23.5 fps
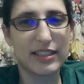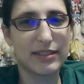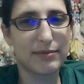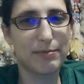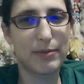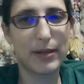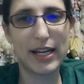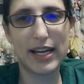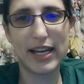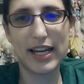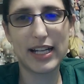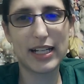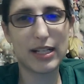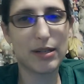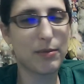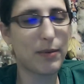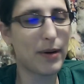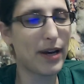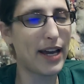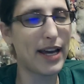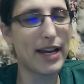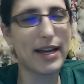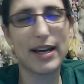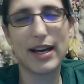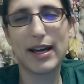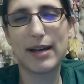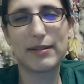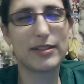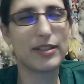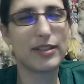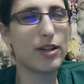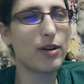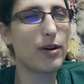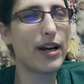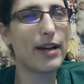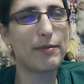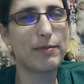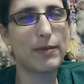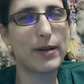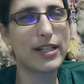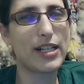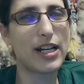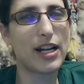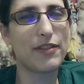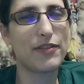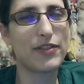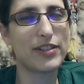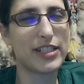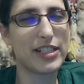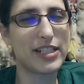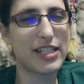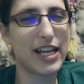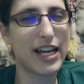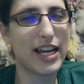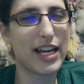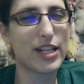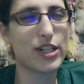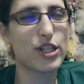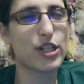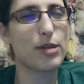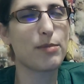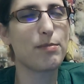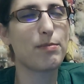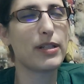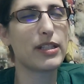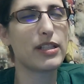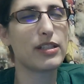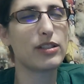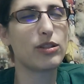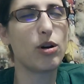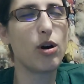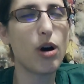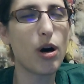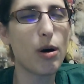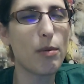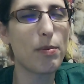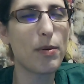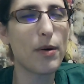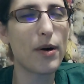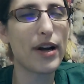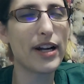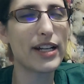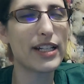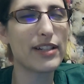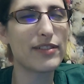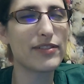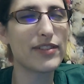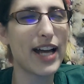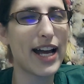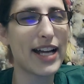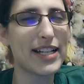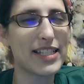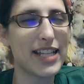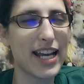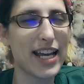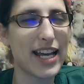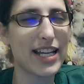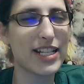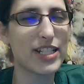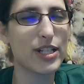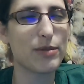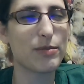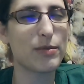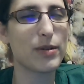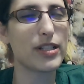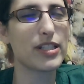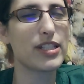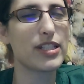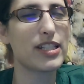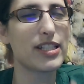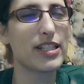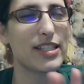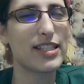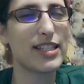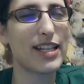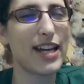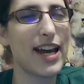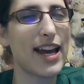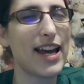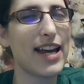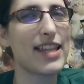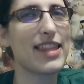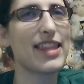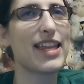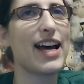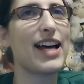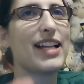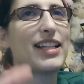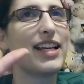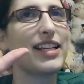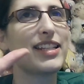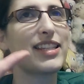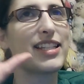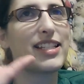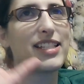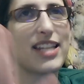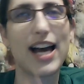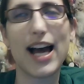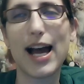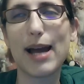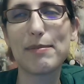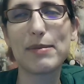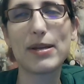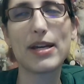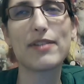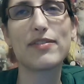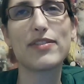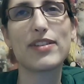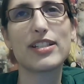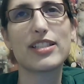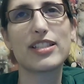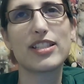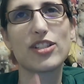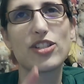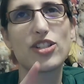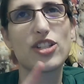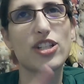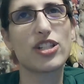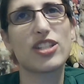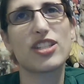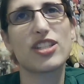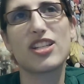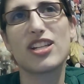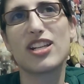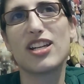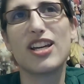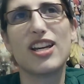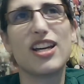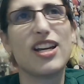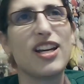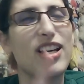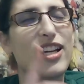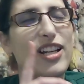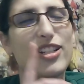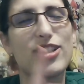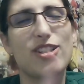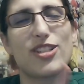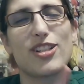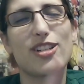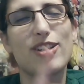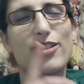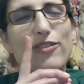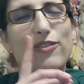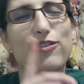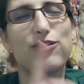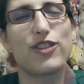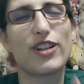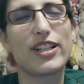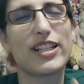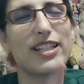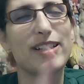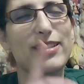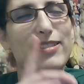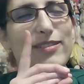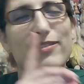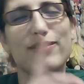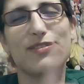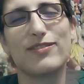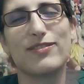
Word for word: but anyway, I know I went off at a tangent, but the whole point of that tangent was to say that like the timing of this is just, it's just freaking